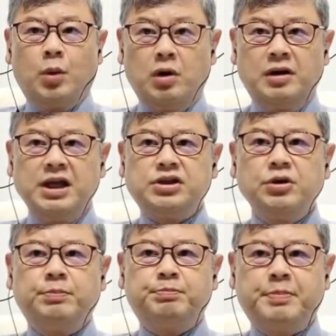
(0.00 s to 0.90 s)
will lead
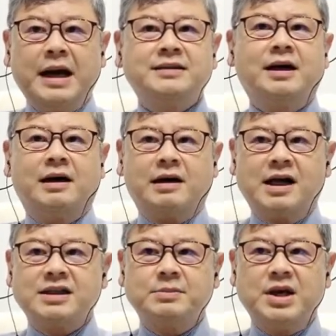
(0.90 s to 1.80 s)
to better
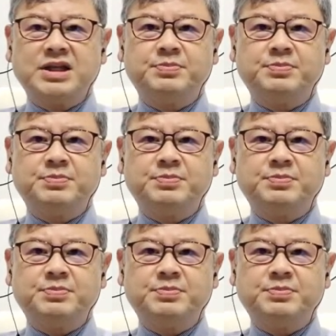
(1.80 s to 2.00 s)
customer